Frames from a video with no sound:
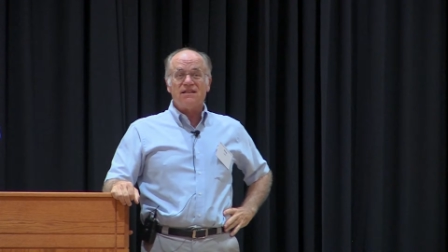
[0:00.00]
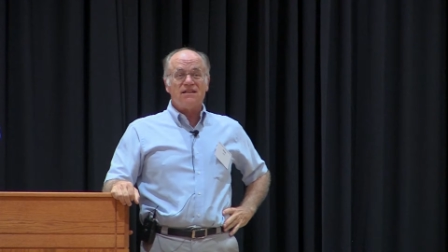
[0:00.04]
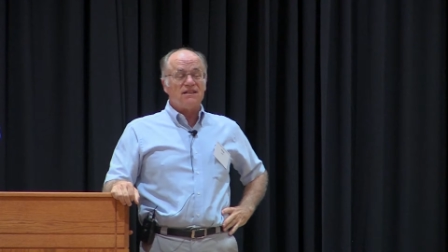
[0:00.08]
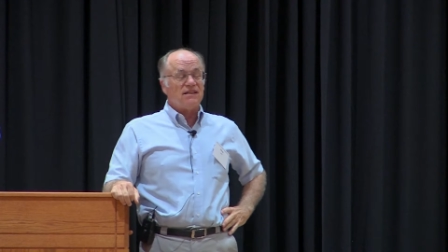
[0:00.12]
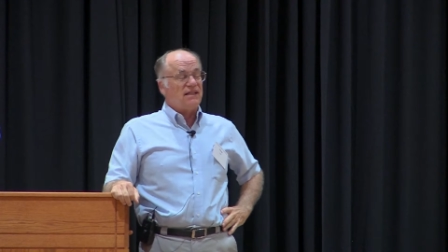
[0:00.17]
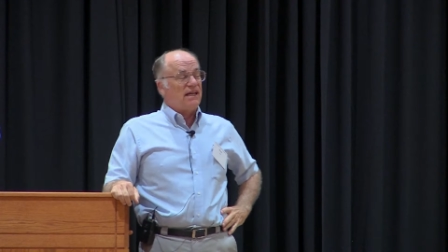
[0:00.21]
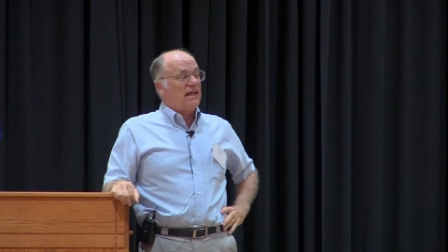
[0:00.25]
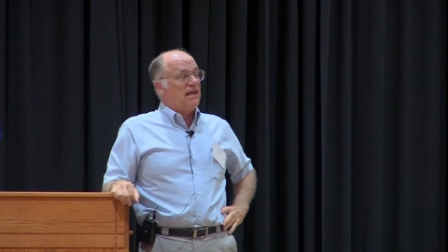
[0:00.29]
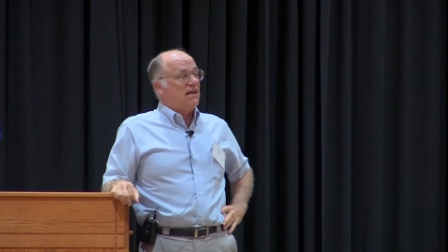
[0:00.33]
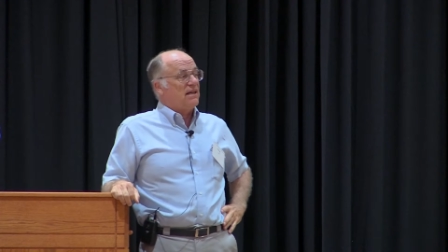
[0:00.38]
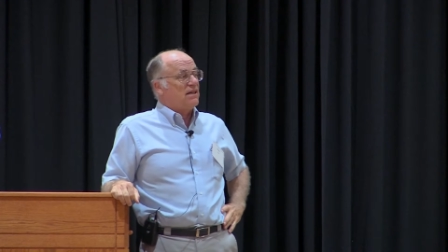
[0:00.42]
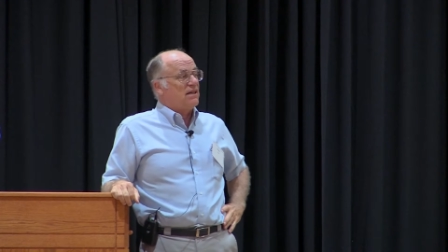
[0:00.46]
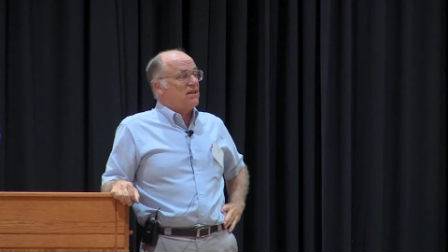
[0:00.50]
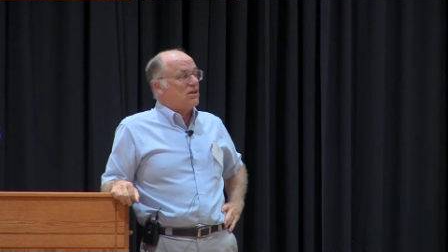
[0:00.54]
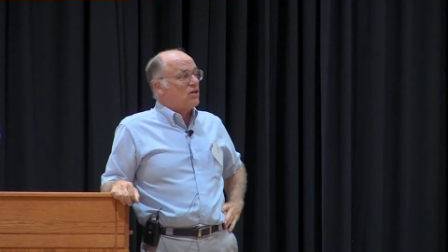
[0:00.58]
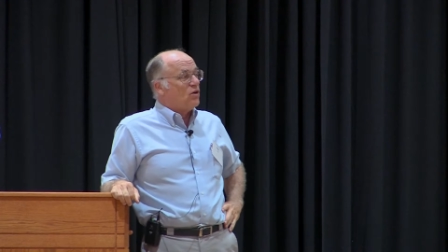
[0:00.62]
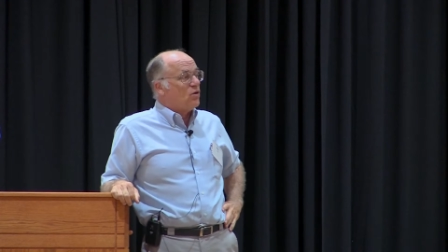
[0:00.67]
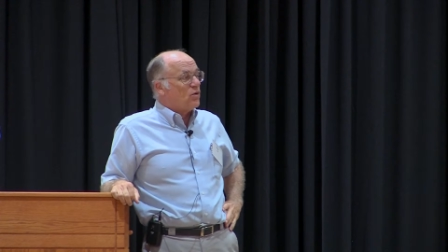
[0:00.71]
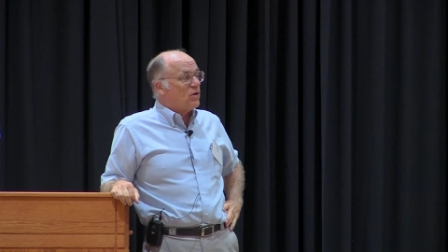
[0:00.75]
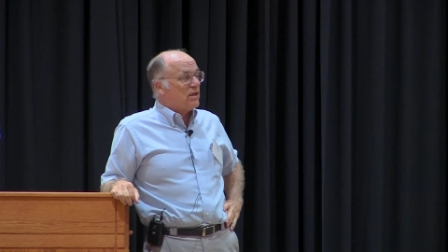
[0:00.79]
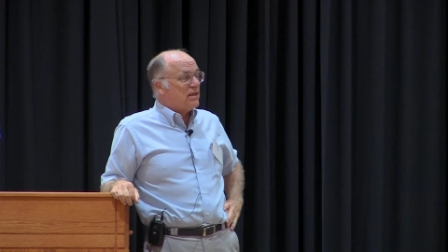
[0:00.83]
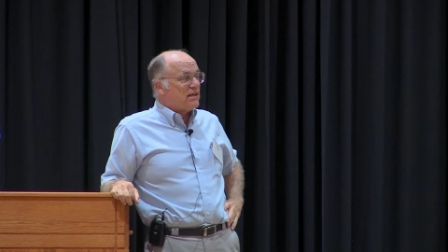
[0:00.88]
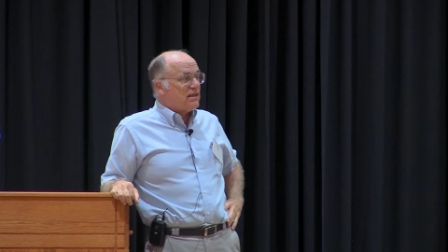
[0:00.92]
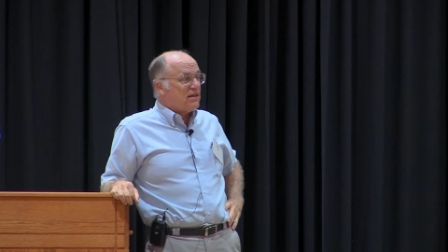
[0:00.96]
land
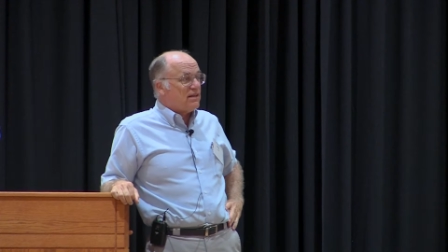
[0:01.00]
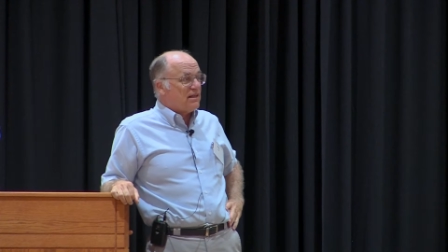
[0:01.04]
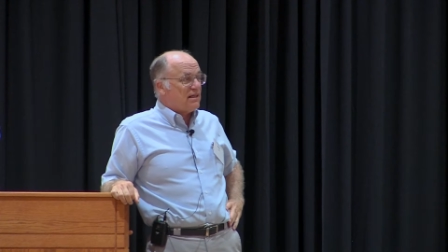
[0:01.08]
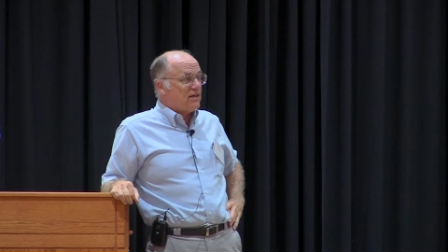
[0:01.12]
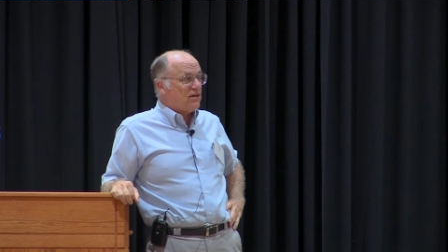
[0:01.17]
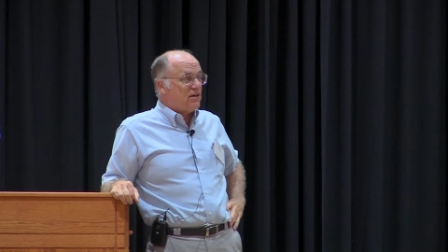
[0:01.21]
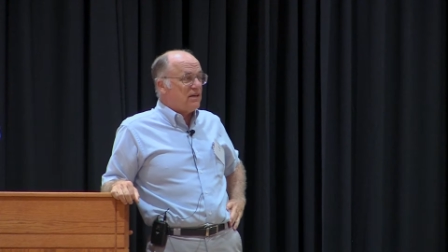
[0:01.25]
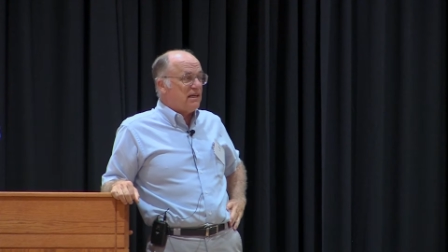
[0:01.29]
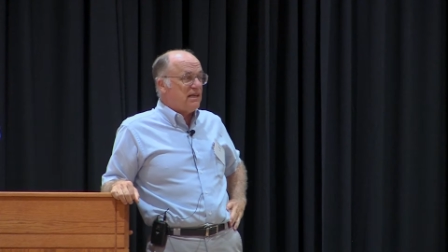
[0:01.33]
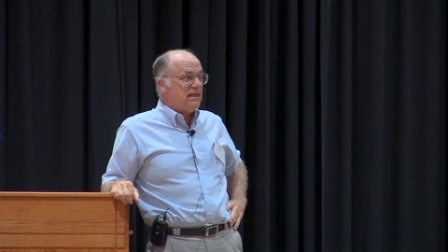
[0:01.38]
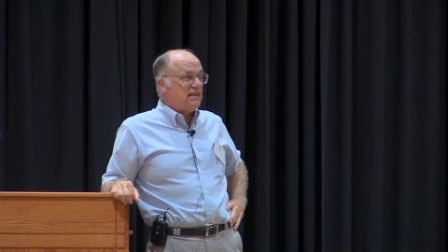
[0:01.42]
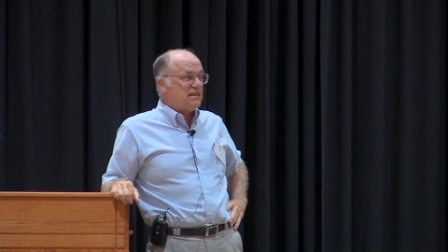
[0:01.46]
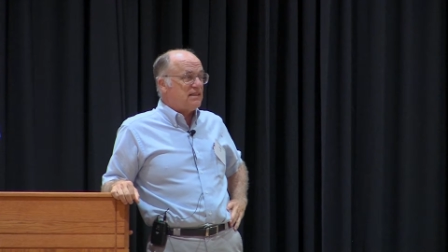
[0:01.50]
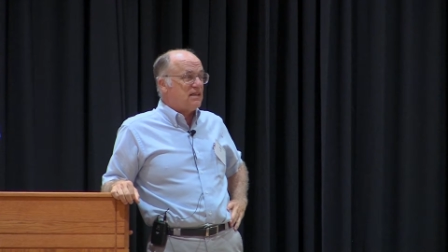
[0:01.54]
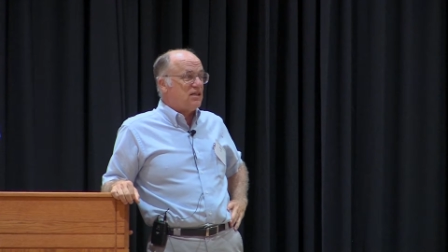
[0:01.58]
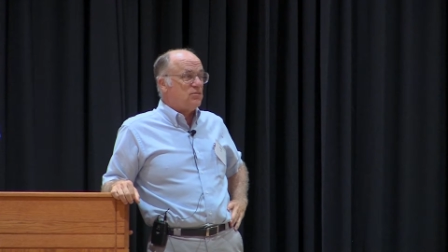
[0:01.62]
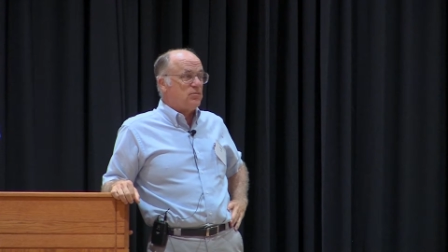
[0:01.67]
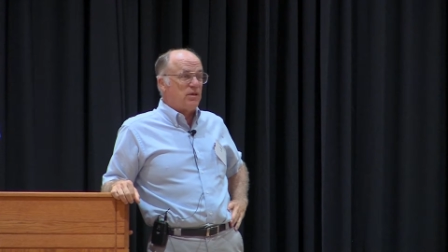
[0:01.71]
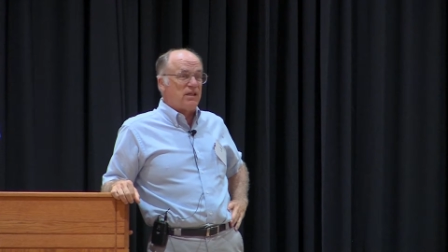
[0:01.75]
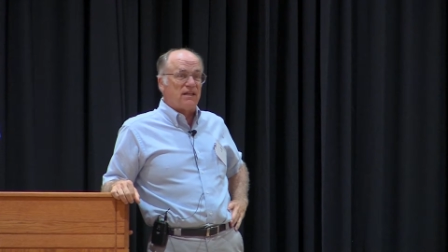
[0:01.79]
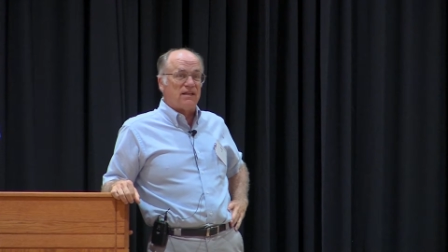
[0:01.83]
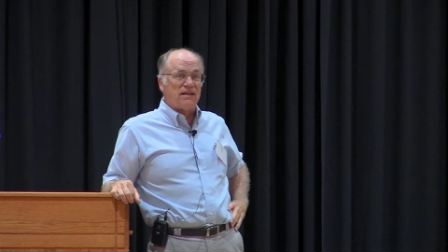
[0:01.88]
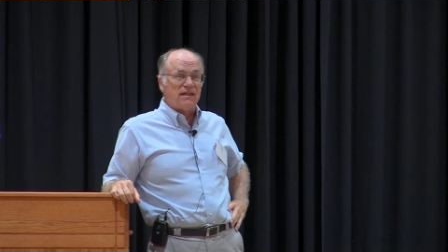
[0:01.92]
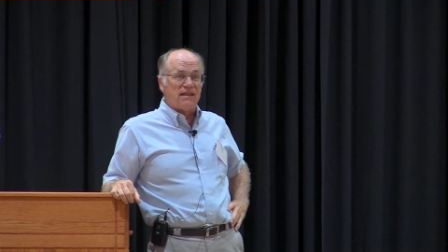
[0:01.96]
according to their needs and
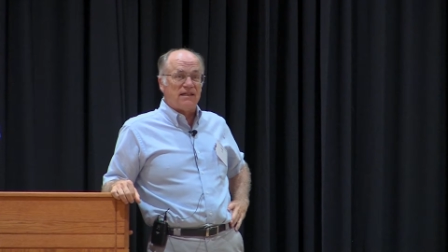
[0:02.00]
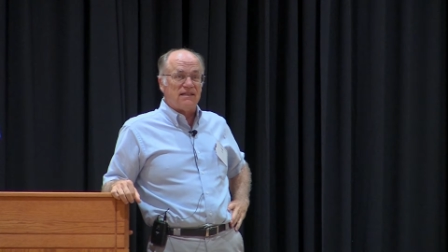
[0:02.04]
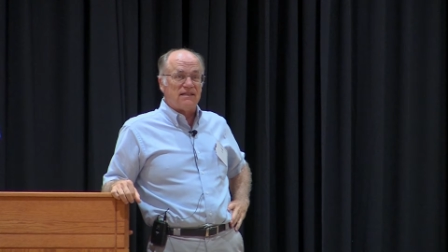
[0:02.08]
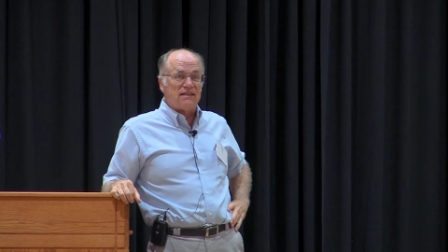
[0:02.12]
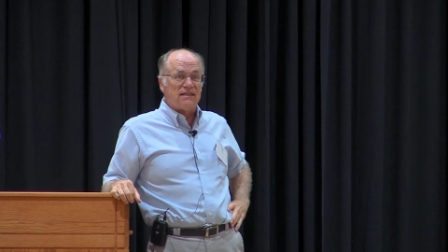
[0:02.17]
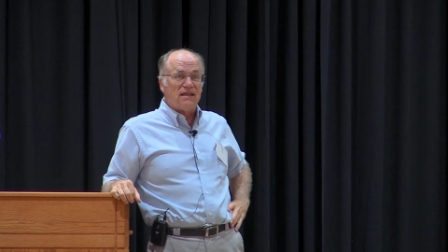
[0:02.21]
abilities.